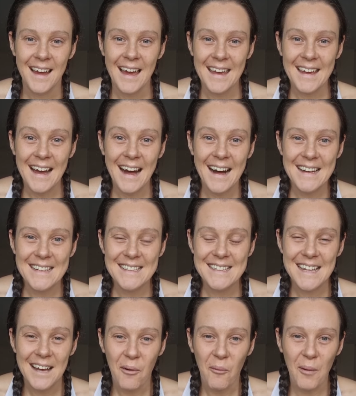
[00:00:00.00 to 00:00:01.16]
Hey guys,
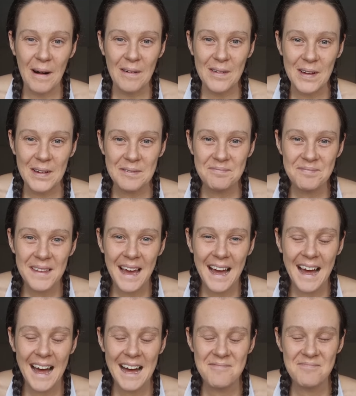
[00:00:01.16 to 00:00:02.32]
welcome.
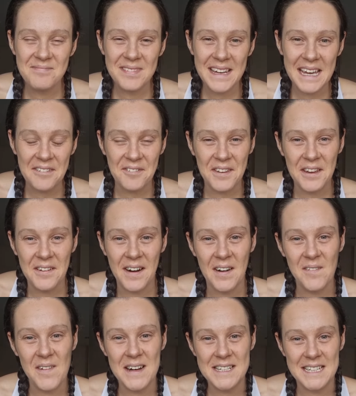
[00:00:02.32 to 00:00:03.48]
If you
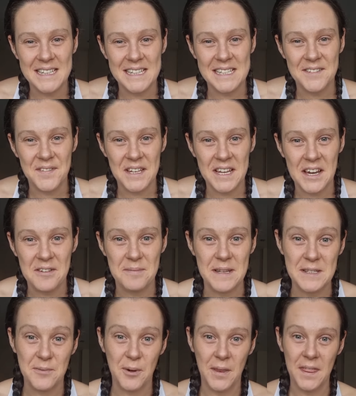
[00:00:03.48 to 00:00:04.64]
are watching this video, it
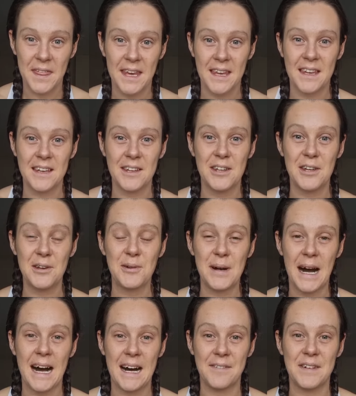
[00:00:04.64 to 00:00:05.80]
means one thing. You
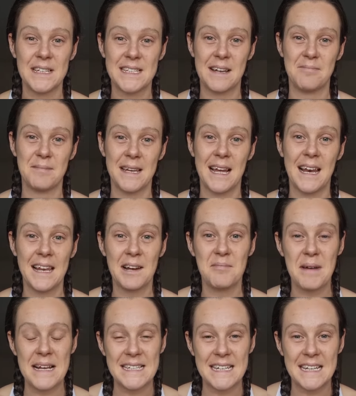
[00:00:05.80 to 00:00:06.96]
have sent me a little
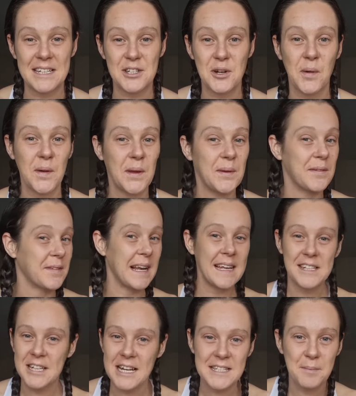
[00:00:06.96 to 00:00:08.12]
message or you have
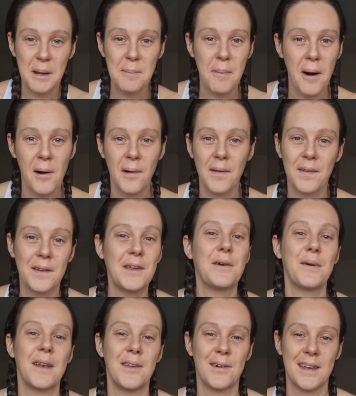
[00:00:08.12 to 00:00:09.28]
clicked yes on my poll that
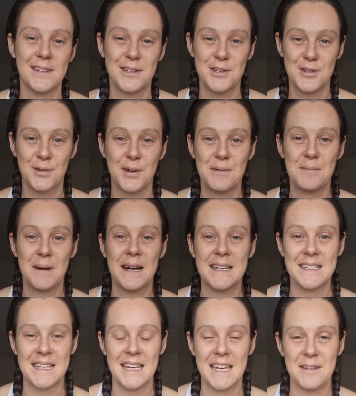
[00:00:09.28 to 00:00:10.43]
you are looking to join my
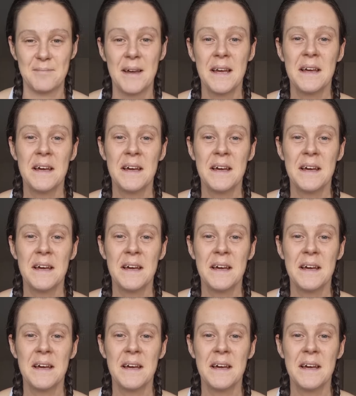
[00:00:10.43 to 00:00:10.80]
team.